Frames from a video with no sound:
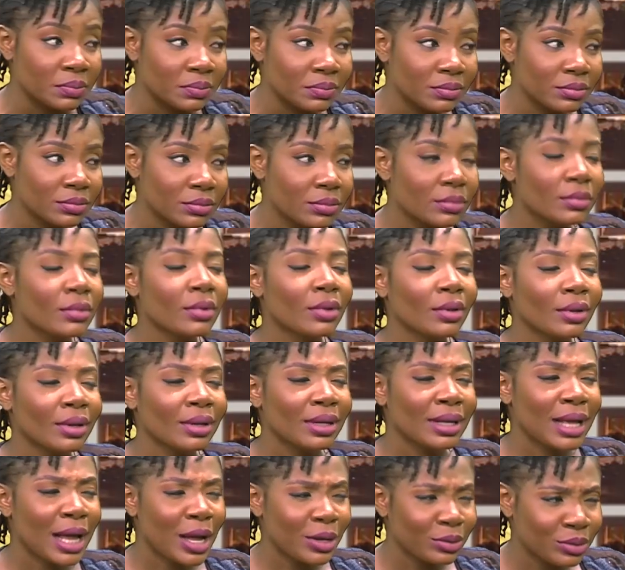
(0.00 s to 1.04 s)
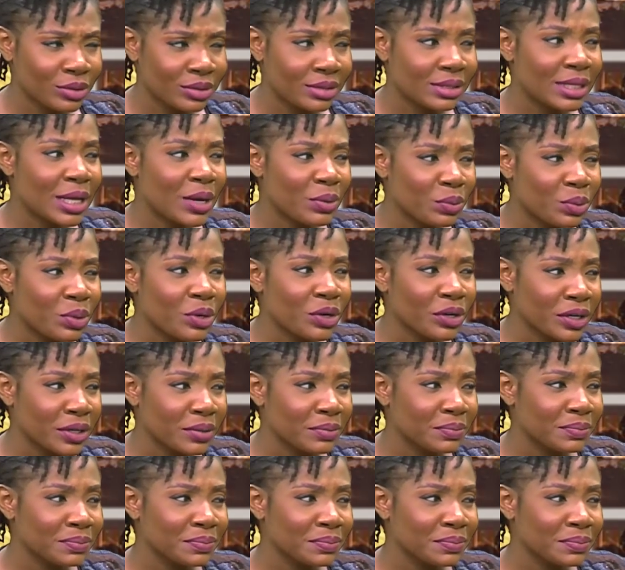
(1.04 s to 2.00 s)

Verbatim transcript: Yes. How does that work?